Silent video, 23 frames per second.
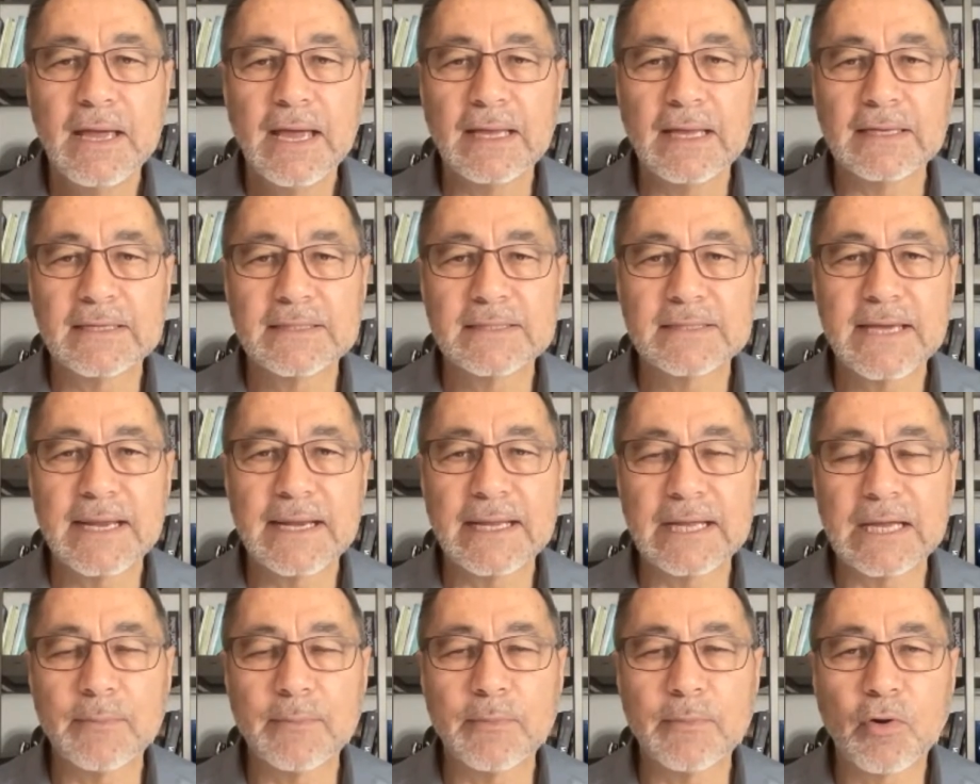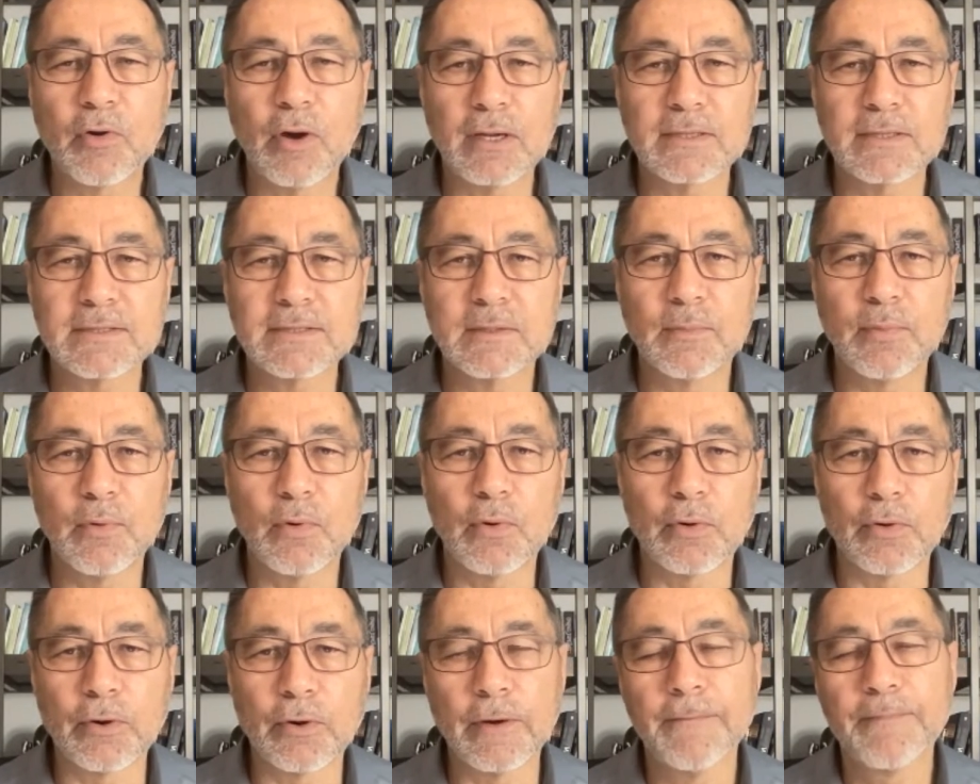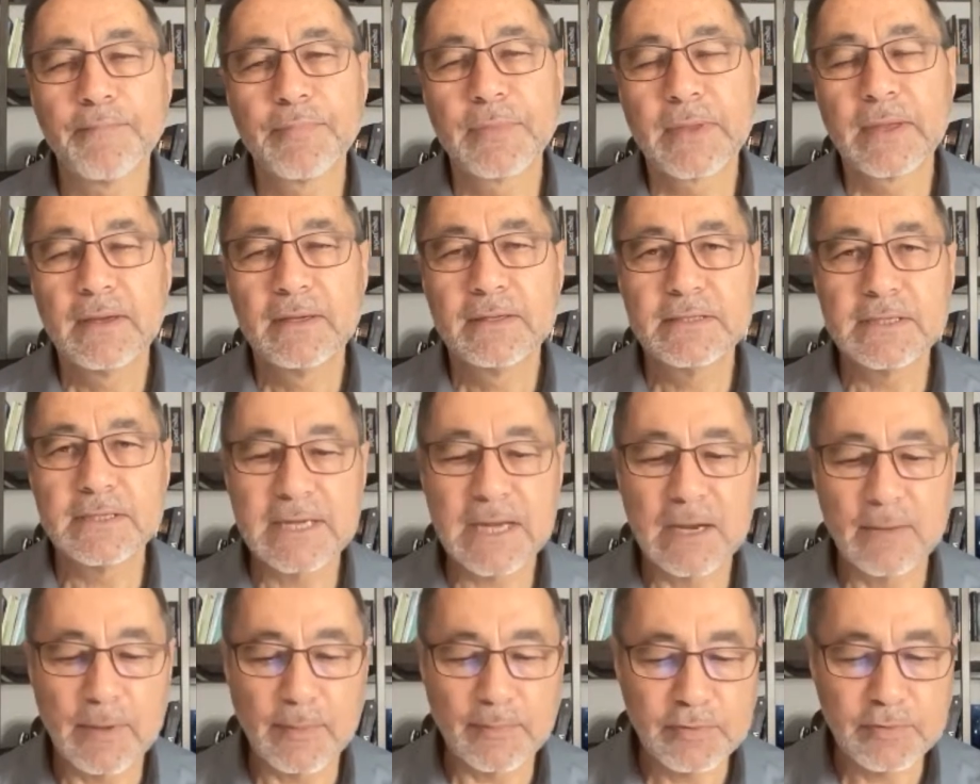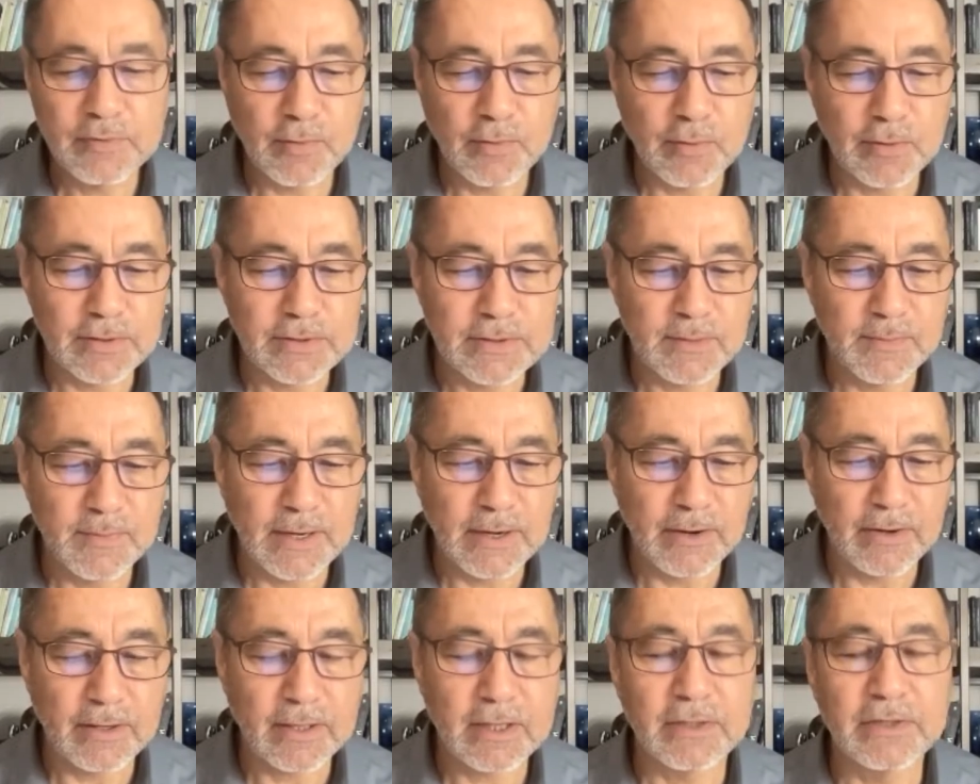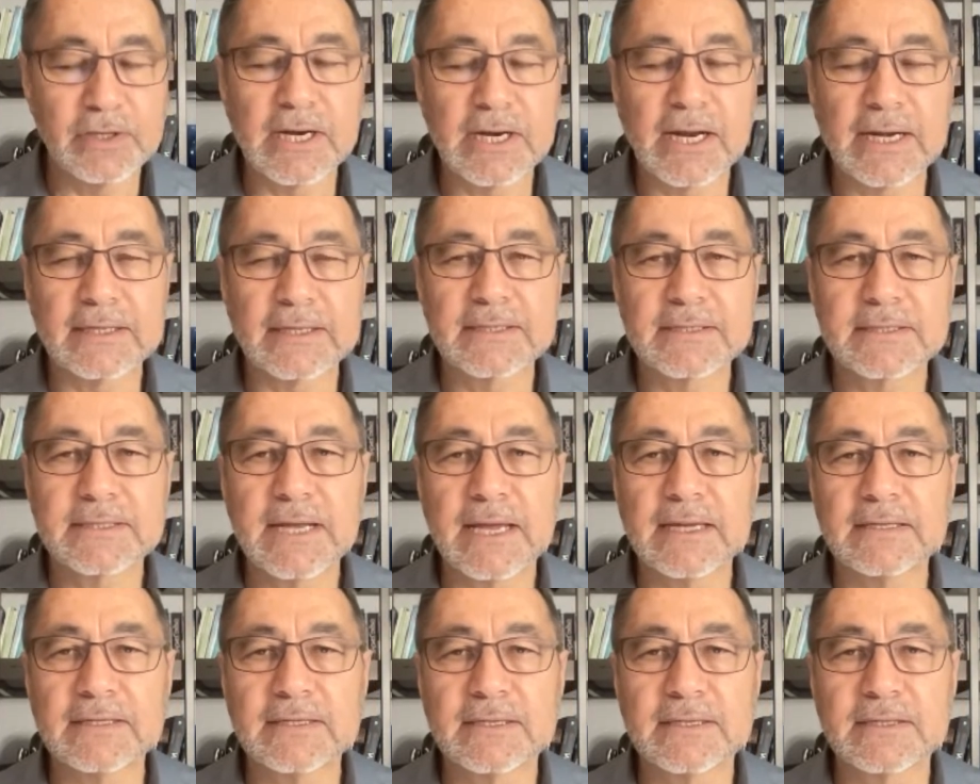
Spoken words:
and setting them across the border to come up towards America and the United States.